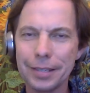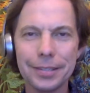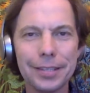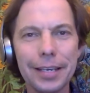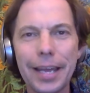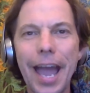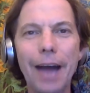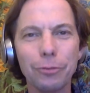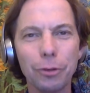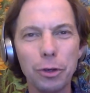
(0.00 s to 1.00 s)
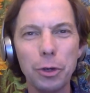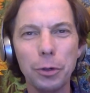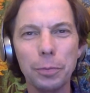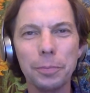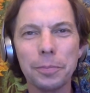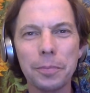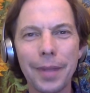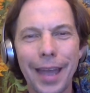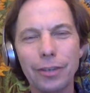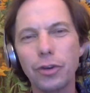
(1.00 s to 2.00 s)
Sunday afternoon,
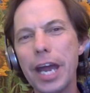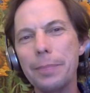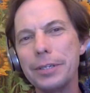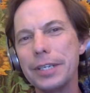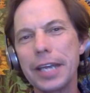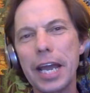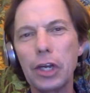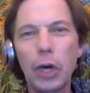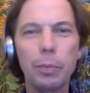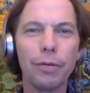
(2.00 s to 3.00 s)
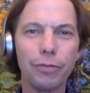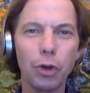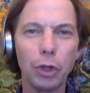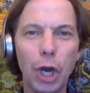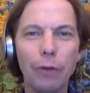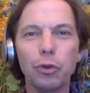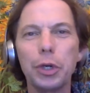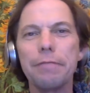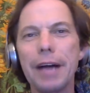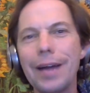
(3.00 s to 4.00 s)
and try to put together a portfolio of
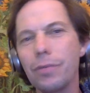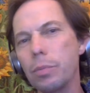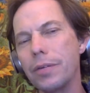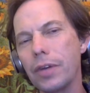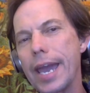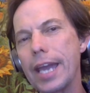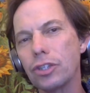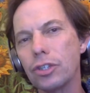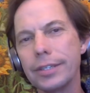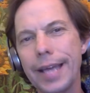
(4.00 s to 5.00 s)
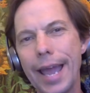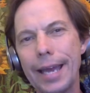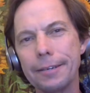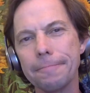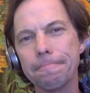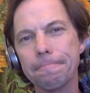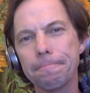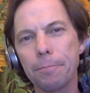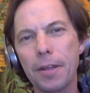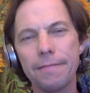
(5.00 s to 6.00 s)
25 abbreviations and
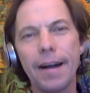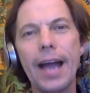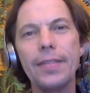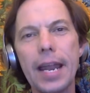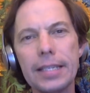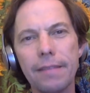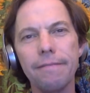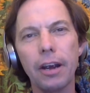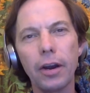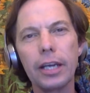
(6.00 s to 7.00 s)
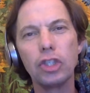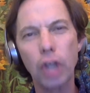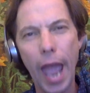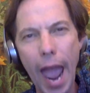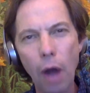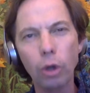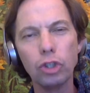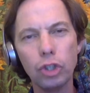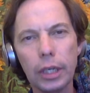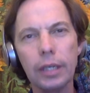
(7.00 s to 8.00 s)
find that it's a very
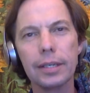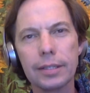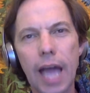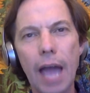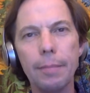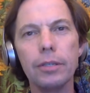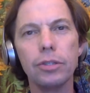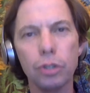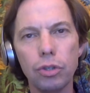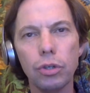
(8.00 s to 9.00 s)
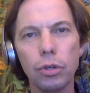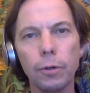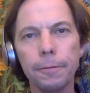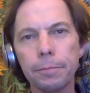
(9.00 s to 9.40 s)
challenging assignment to do